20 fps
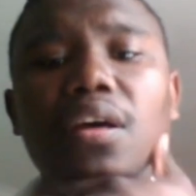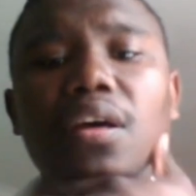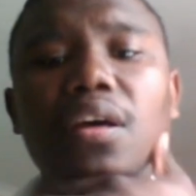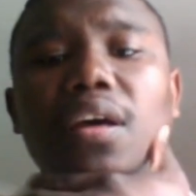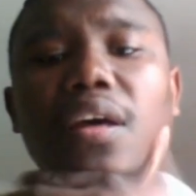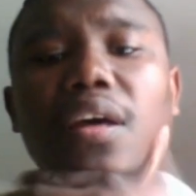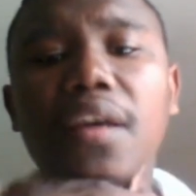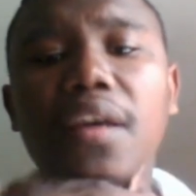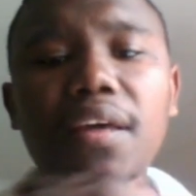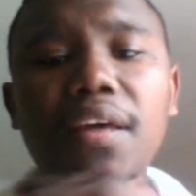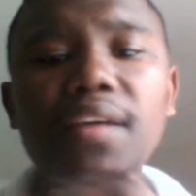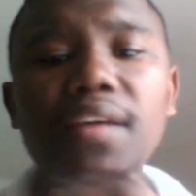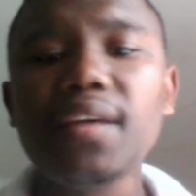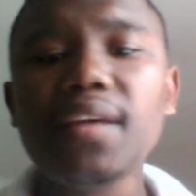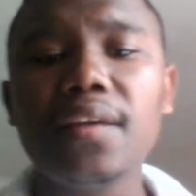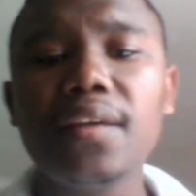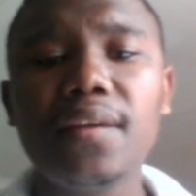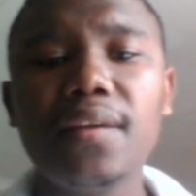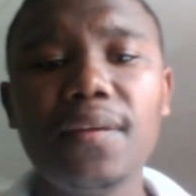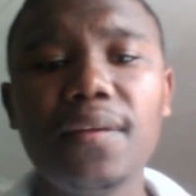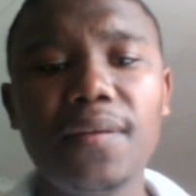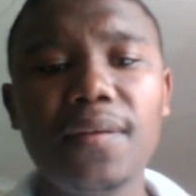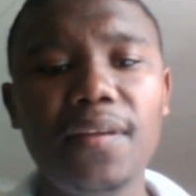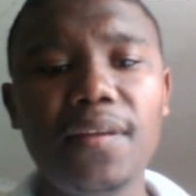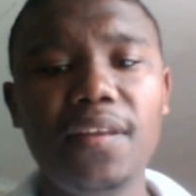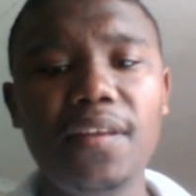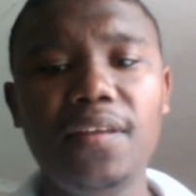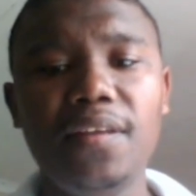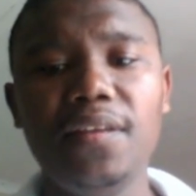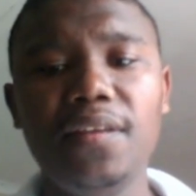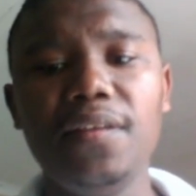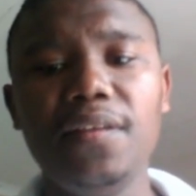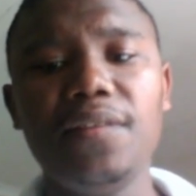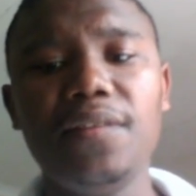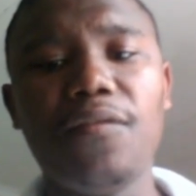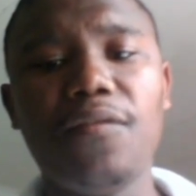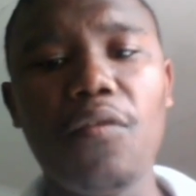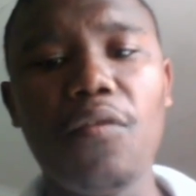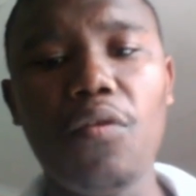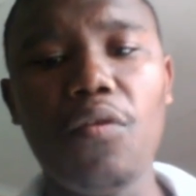uh,
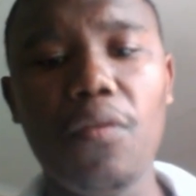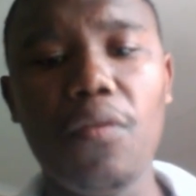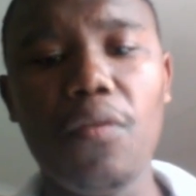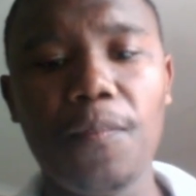e4.